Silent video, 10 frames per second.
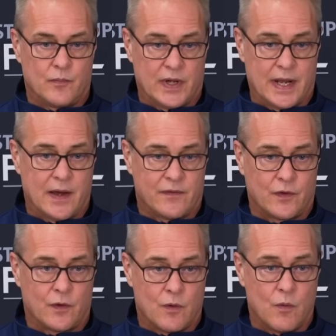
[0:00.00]
but
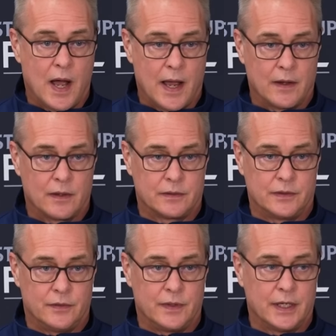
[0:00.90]
after a while,
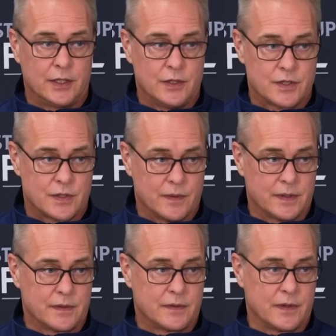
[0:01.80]
you get used to
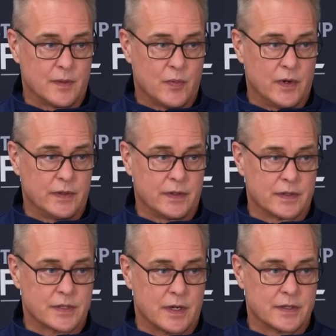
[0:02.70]
it to the point that
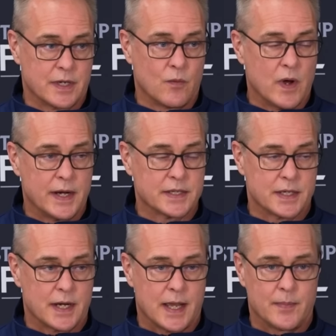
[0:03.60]
you'll start saying, why
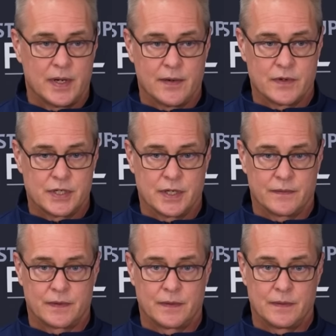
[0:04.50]
doesn't it happen every
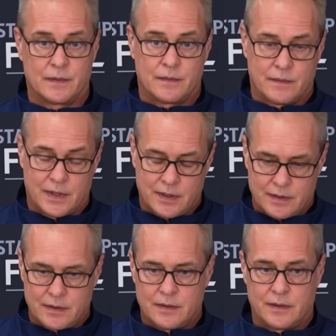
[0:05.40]
shift?
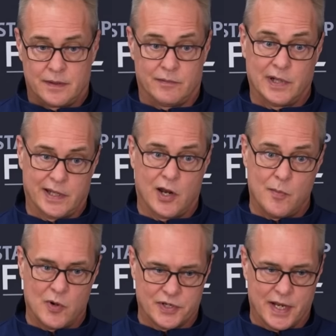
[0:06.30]
well, it
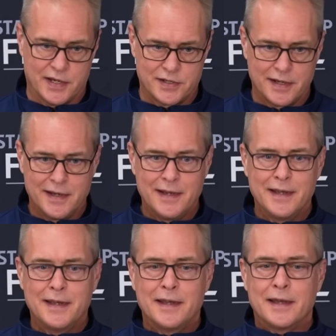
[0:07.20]
almost does.
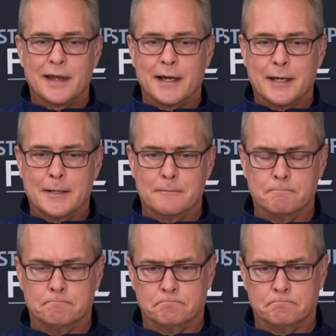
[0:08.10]
Um,